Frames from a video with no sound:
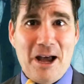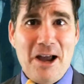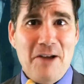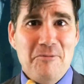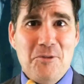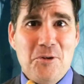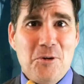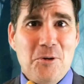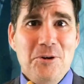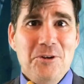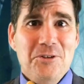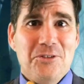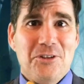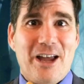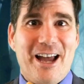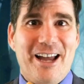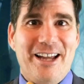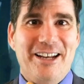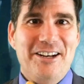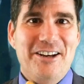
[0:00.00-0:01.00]
Of course
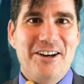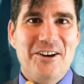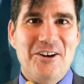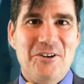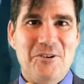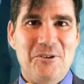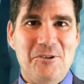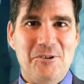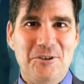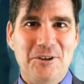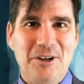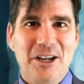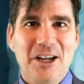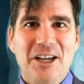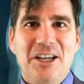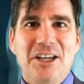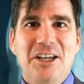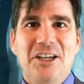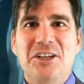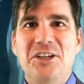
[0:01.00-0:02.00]
I know.
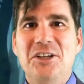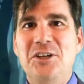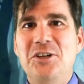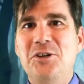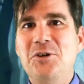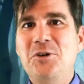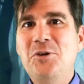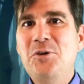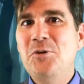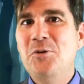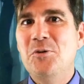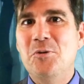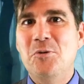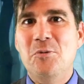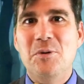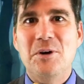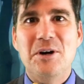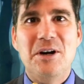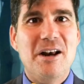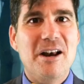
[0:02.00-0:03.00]

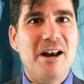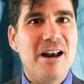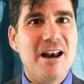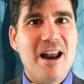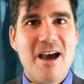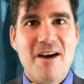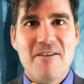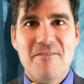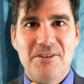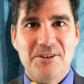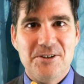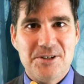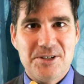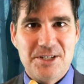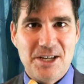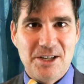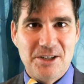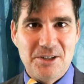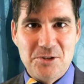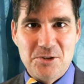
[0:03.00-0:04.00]
You would never
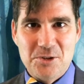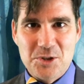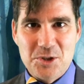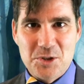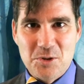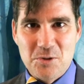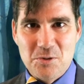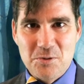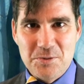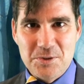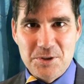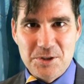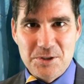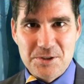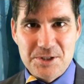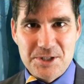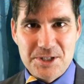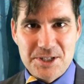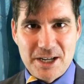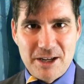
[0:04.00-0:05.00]
sell your soul for
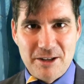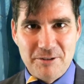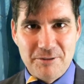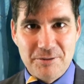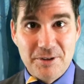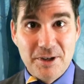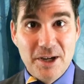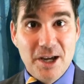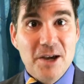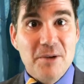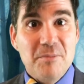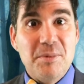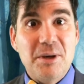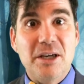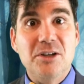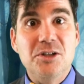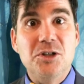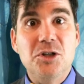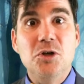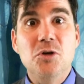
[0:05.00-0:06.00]
yourself
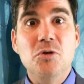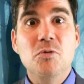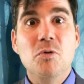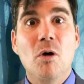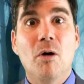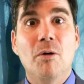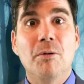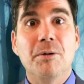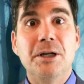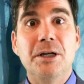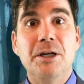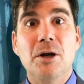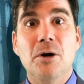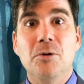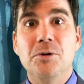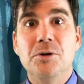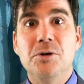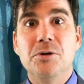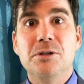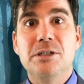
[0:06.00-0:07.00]
because you already
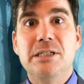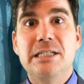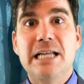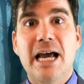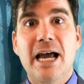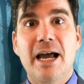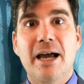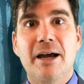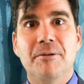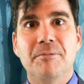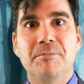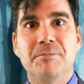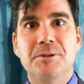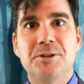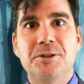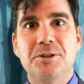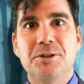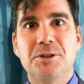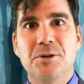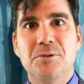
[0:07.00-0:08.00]
know you're damned,
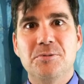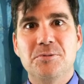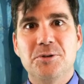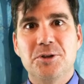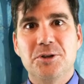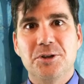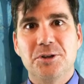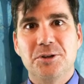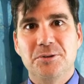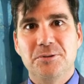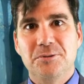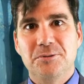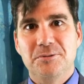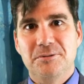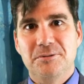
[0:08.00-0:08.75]
don't you?